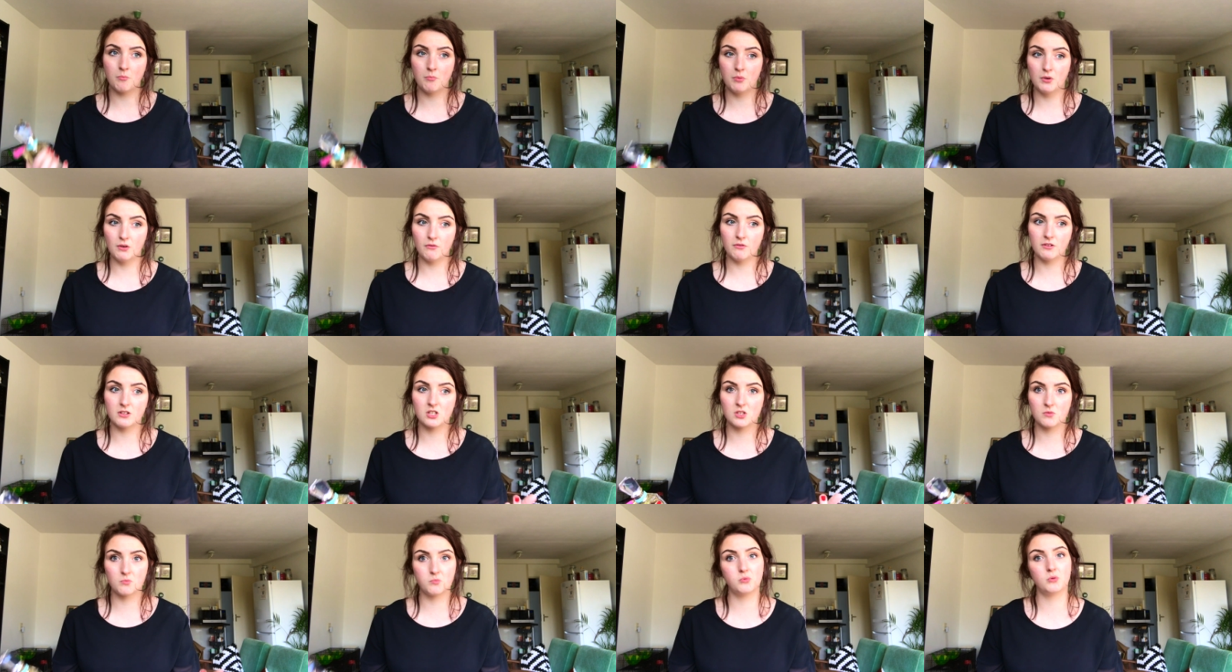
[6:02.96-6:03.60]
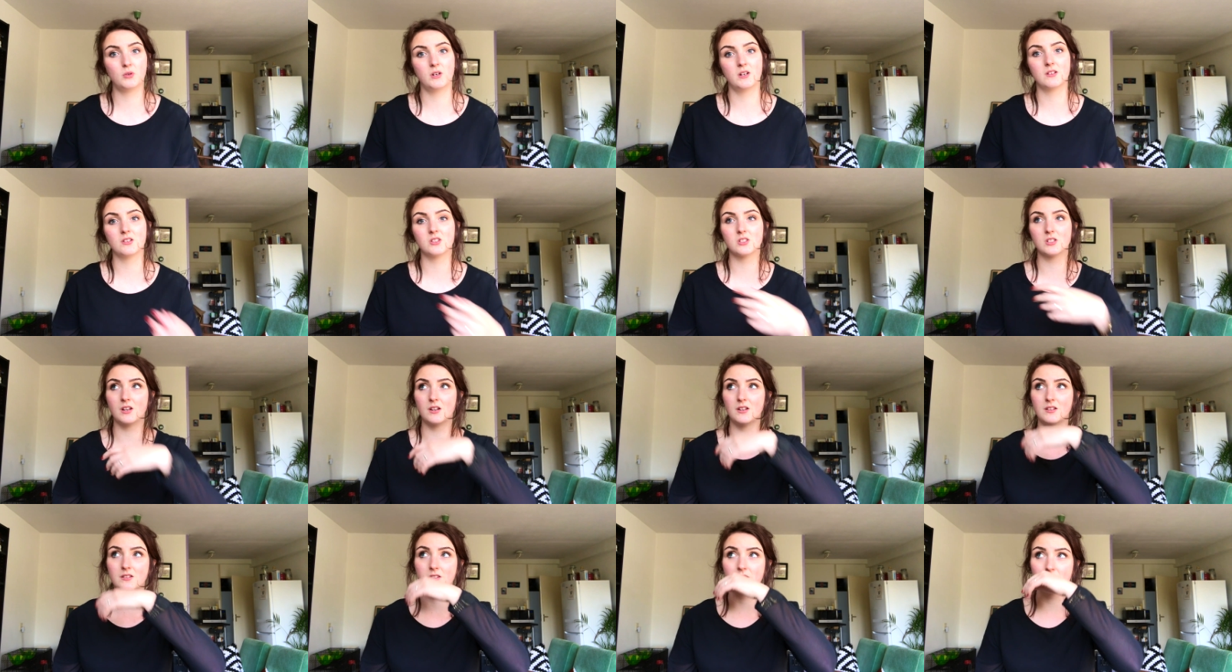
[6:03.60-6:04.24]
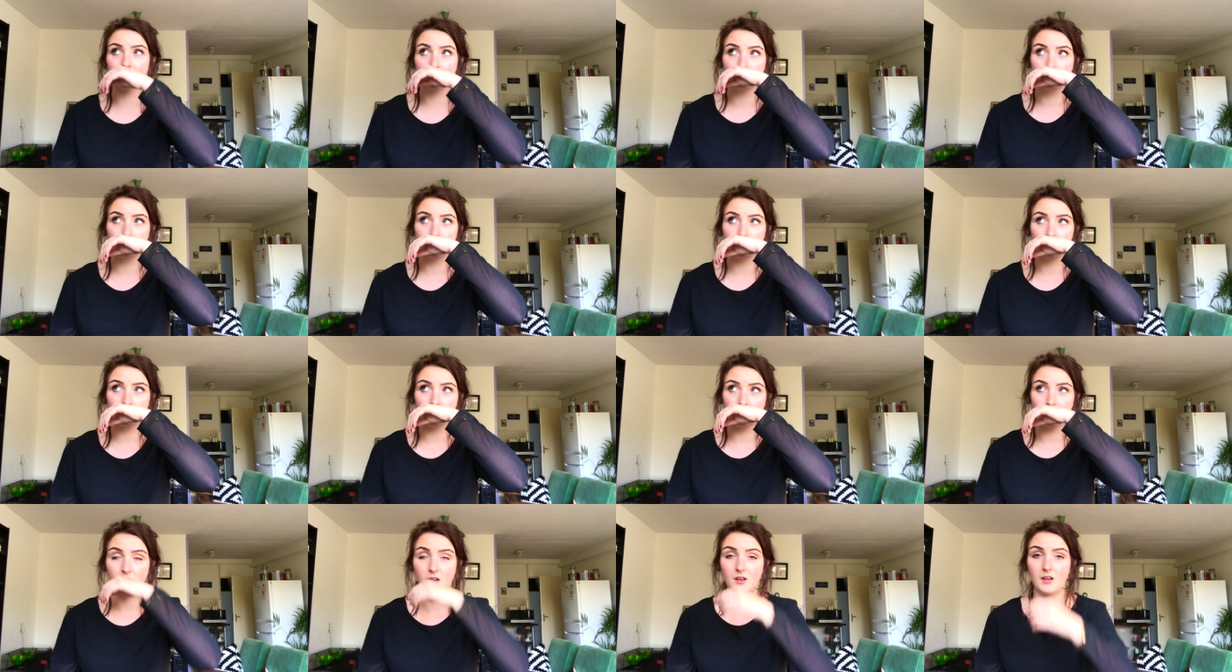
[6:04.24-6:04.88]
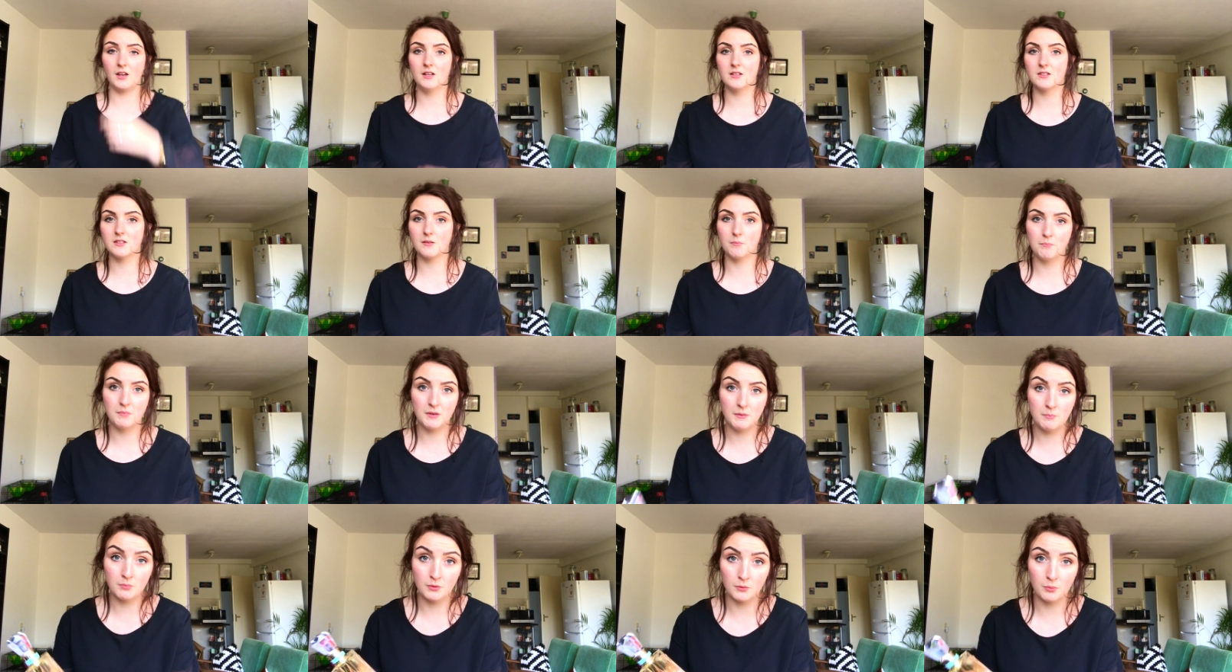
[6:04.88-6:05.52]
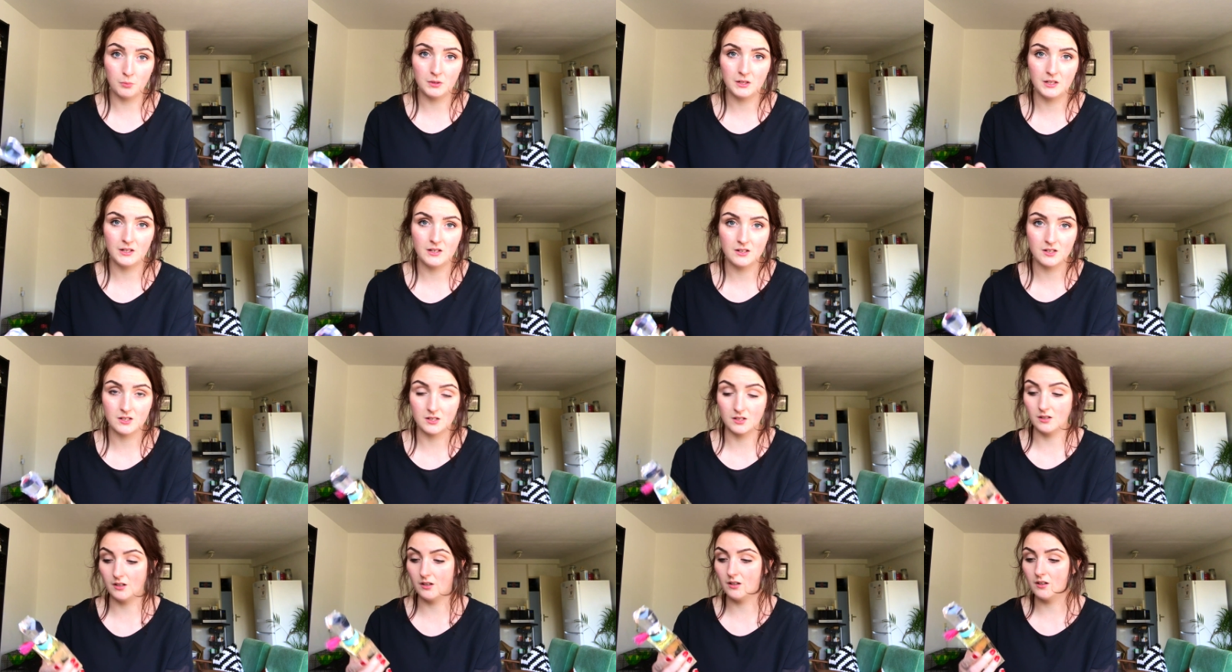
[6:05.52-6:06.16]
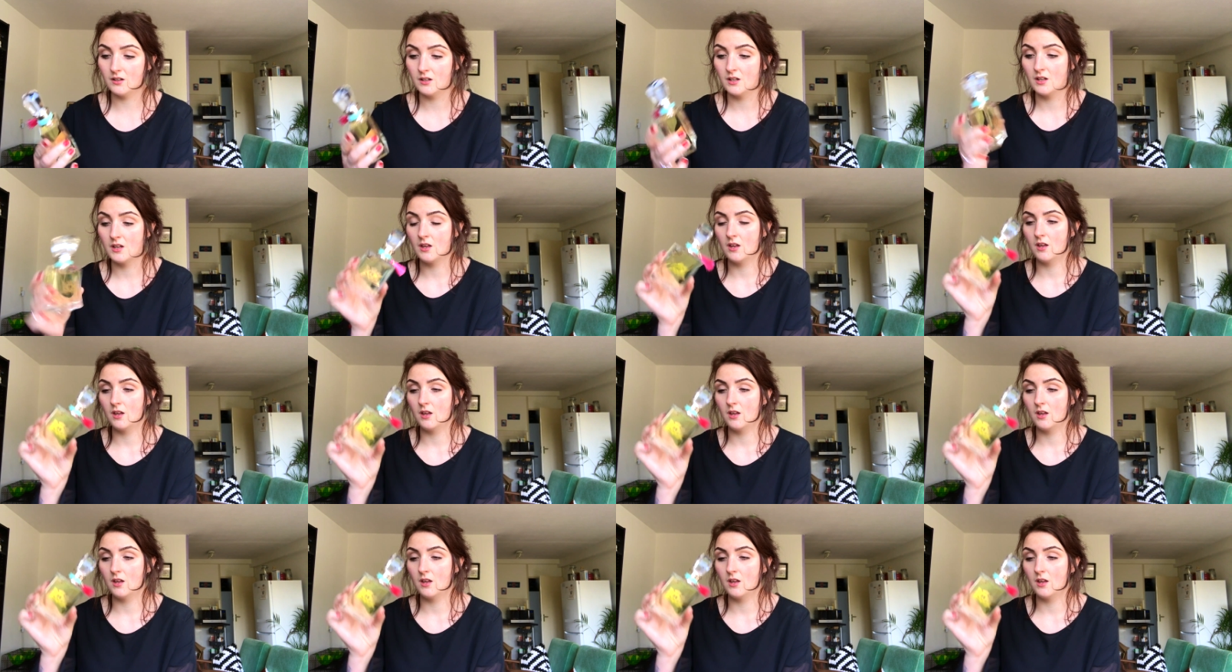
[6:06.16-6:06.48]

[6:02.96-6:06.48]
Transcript: perfect spring scent and a people pleaser.